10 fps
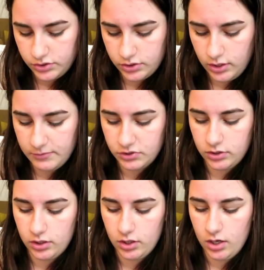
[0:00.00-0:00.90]
so I'm just
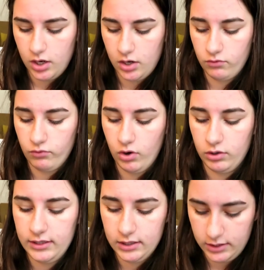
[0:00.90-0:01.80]
gonna
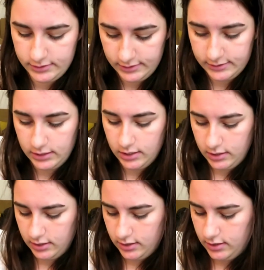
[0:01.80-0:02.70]
unroll it because it's
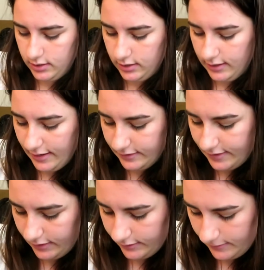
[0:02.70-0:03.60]
kind of
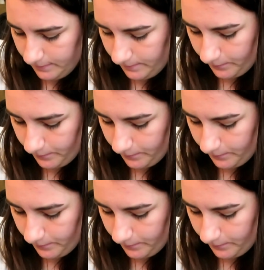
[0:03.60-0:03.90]
delicate.